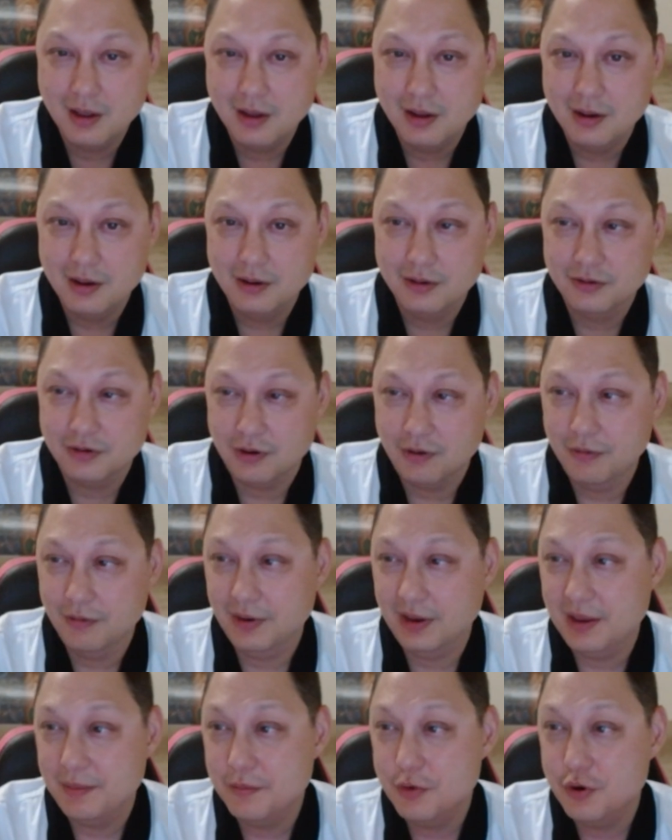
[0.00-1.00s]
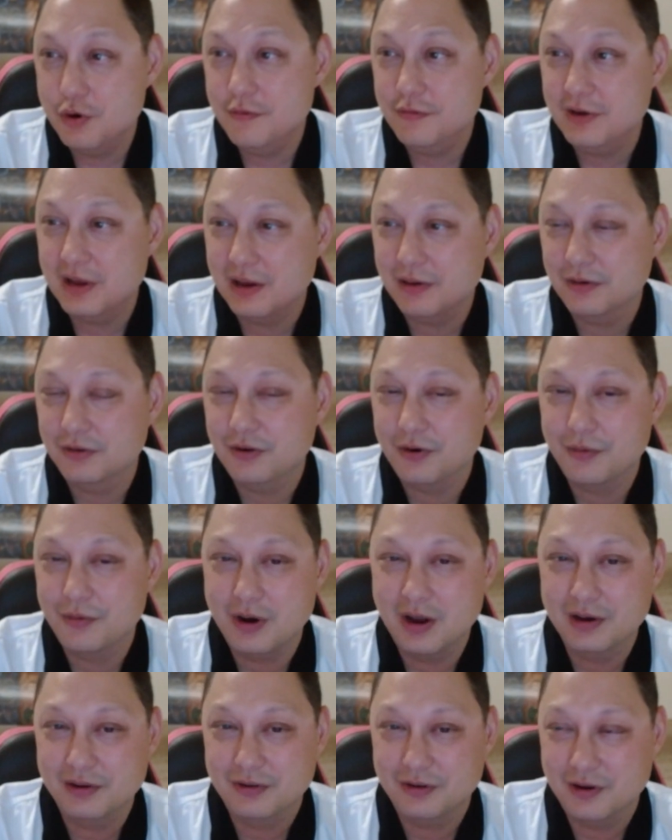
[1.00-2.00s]
So when they moved down to
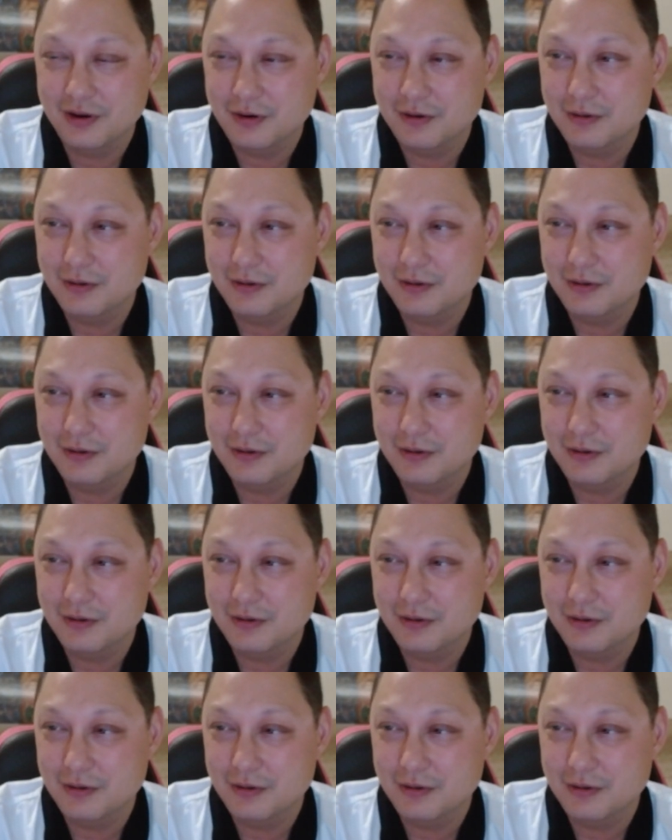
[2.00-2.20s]
Toronto,